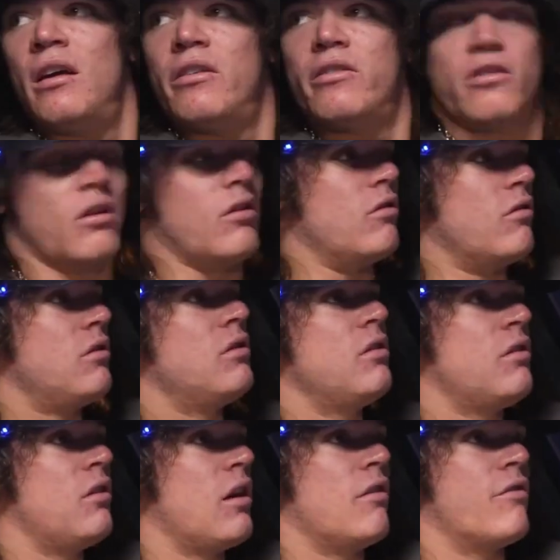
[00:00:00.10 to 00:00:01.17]
So
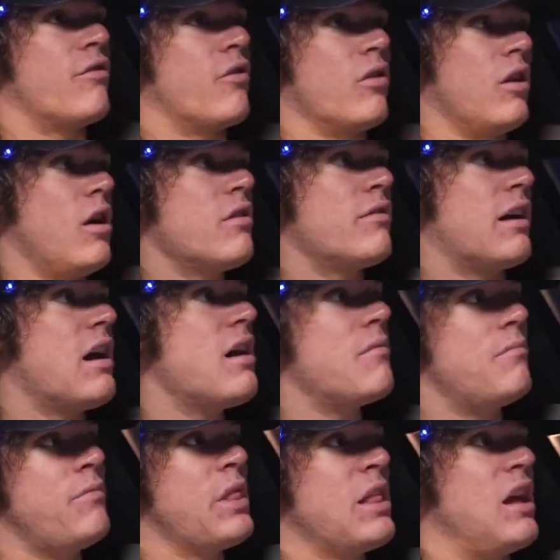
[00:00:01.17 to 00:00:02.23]
for a long
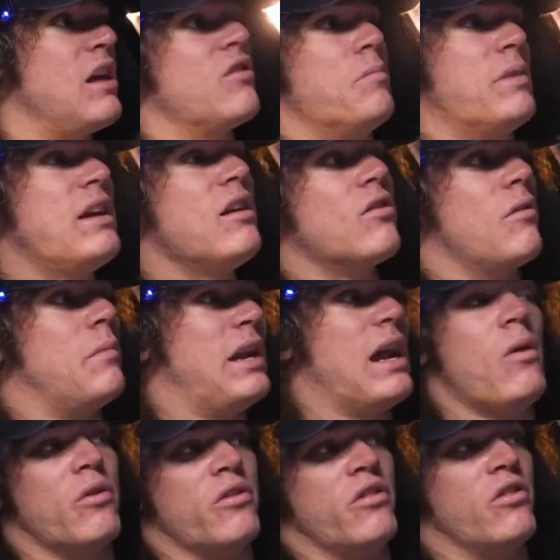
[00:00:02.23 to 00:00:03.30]
time as a beginner, I mean,
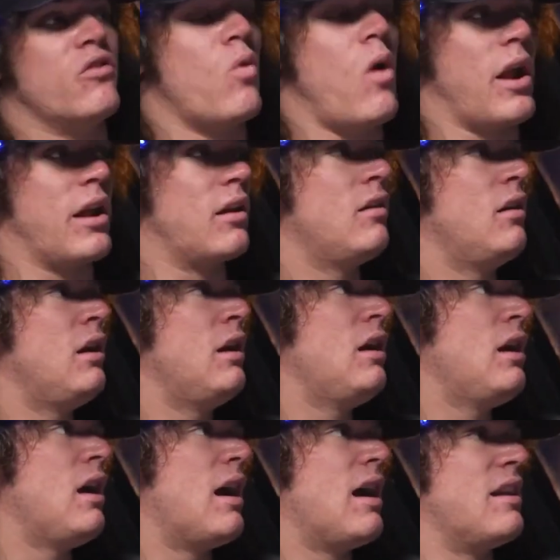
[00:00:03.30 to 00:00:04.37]
I wasn't squatting.
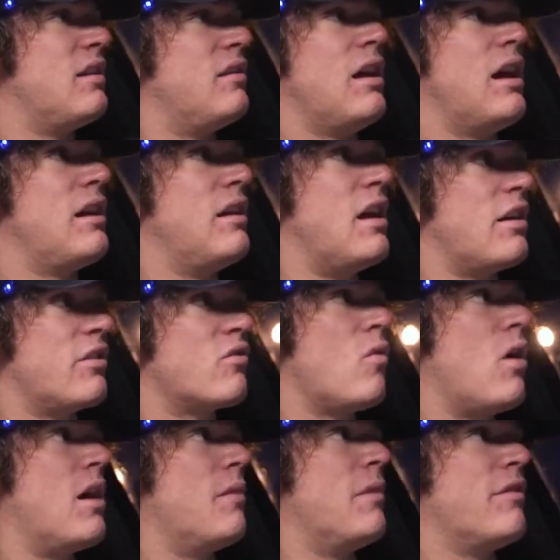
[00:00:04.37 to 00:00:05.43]
I did not
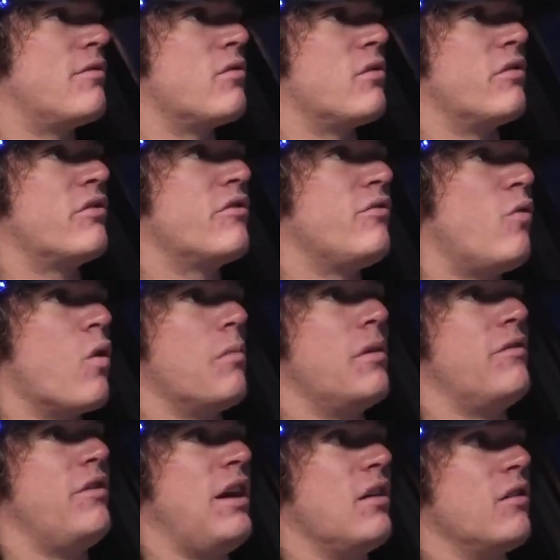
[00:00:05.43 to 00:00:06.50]
squat in my first
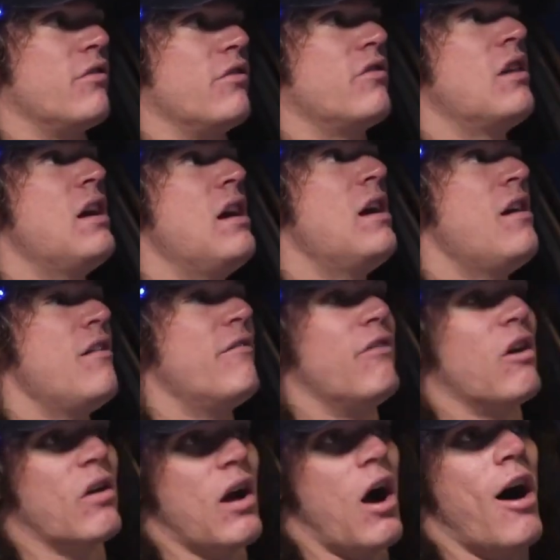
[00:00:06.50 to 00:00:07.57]
formative years,
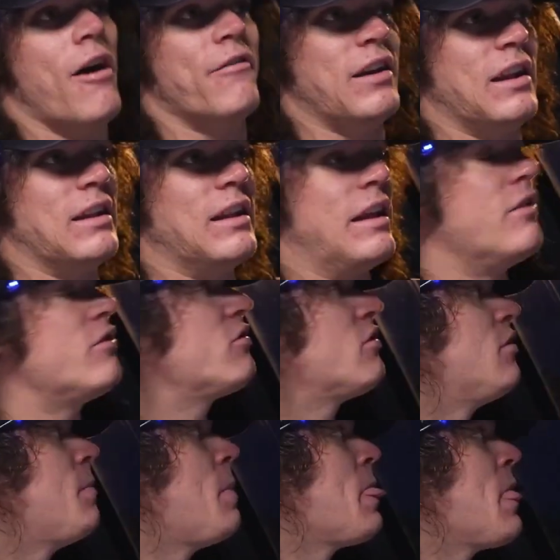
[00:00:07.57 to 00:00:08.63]
very often at
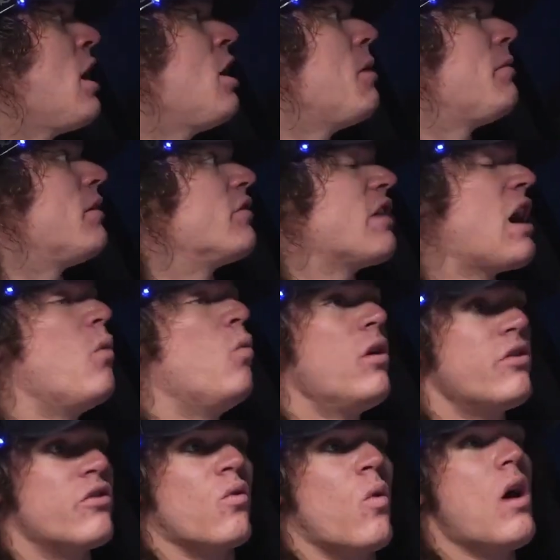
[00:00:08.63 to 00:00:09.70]
least, because I
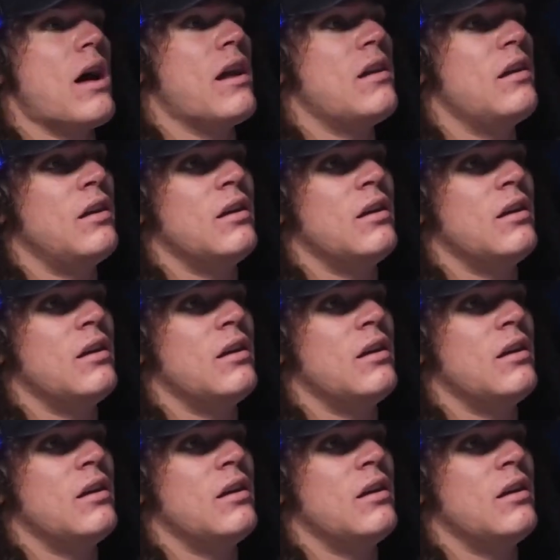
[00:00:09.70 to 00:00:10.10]
would squat,